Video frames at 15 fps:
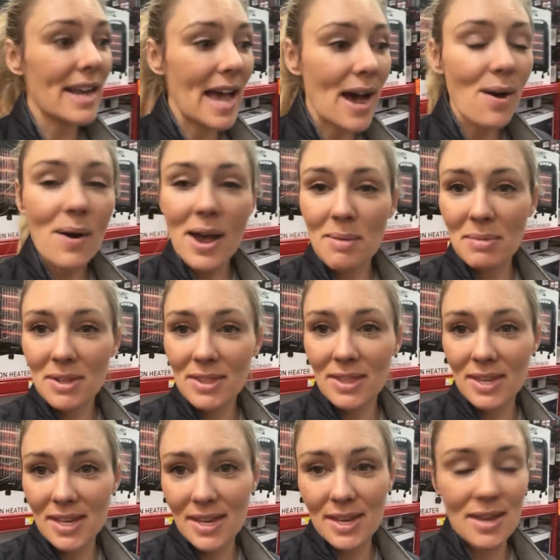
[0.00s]
now I'm in
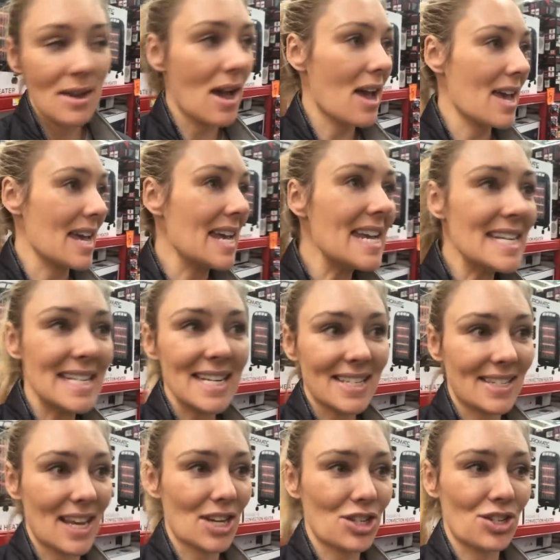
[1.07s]
the heating
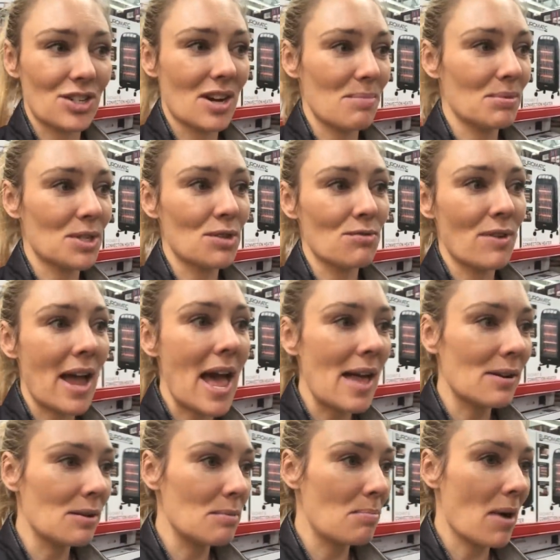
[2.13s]
section and I'm
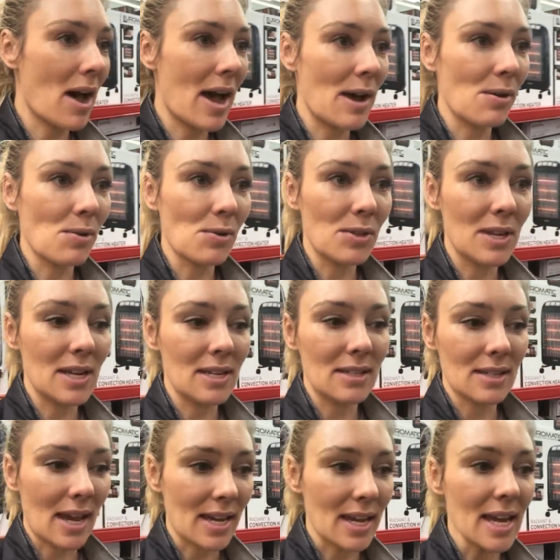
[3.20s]
surrounded by all
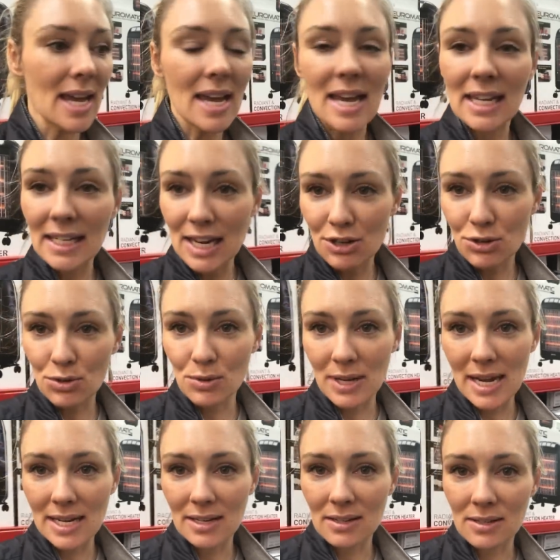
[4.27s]
these like electrical
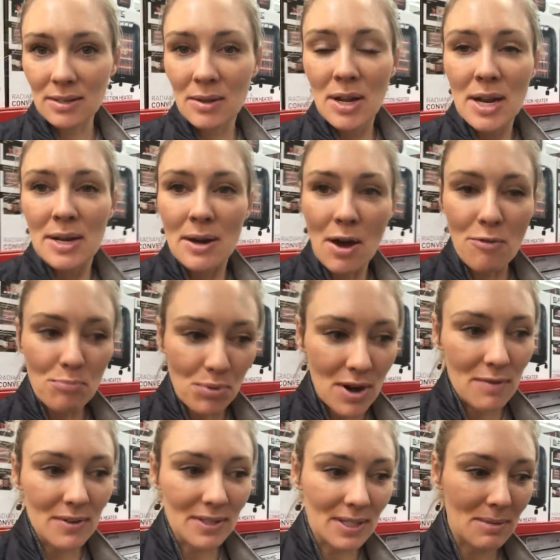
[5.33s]
heaters. Now, I've
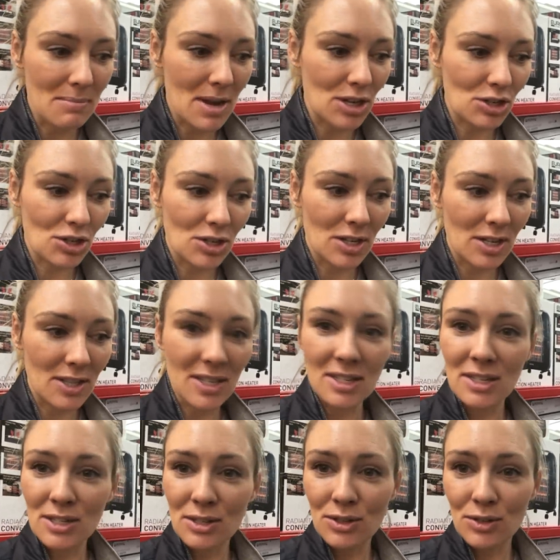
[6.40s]
previously mentioned this
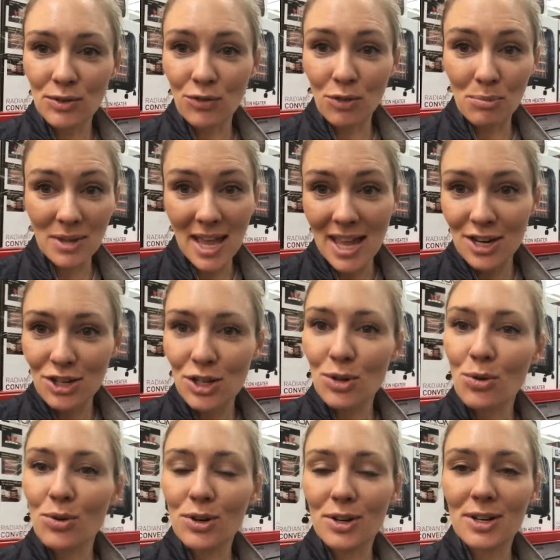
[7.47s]
is from the energy
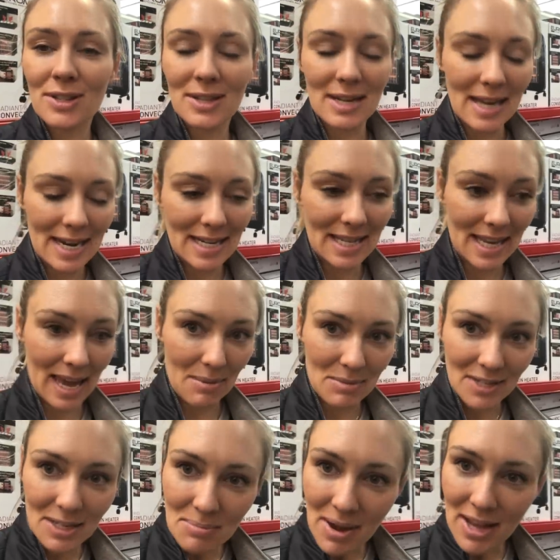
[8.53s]
audit and the lady that came and
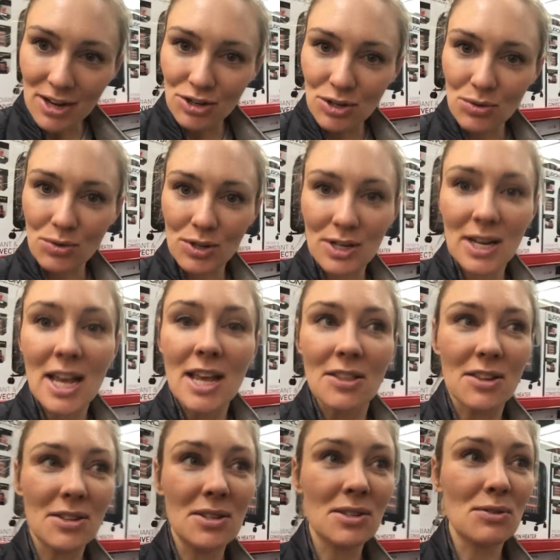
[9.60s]
did my energy audit.
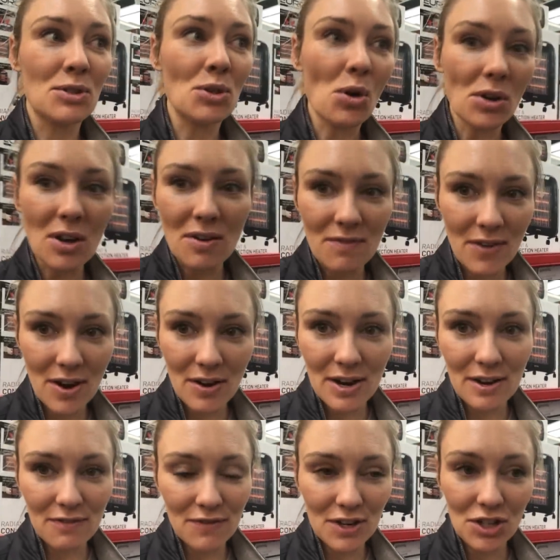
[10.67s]
This is not a very
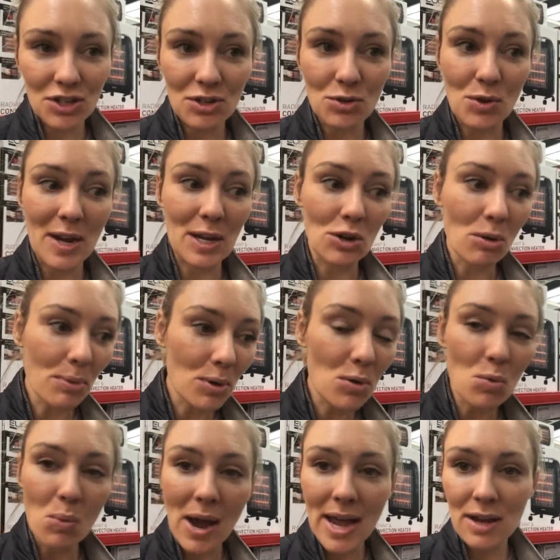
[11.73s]
efficient or
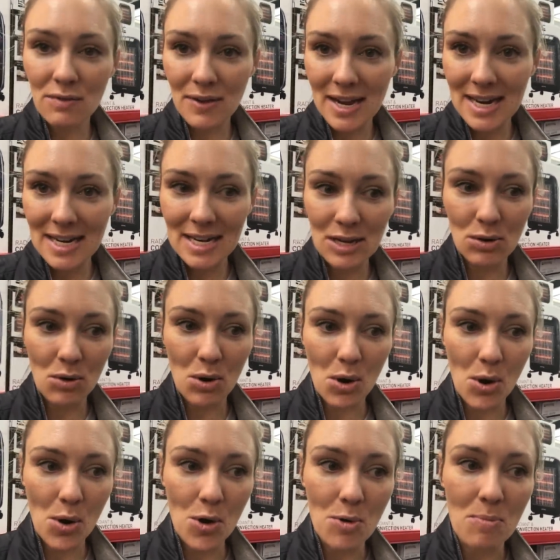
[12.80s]
economical way of heating your
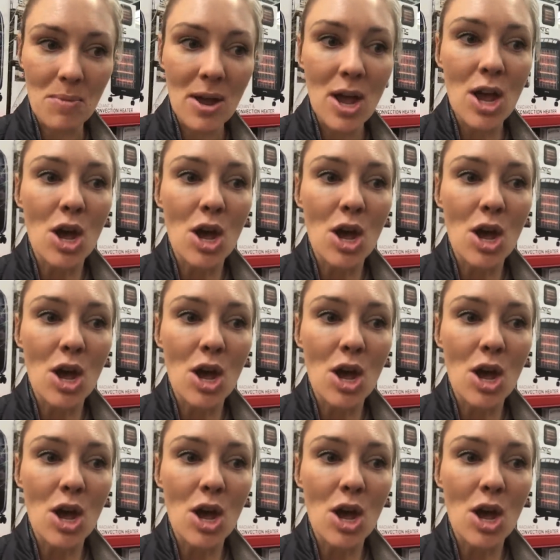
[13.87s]
home.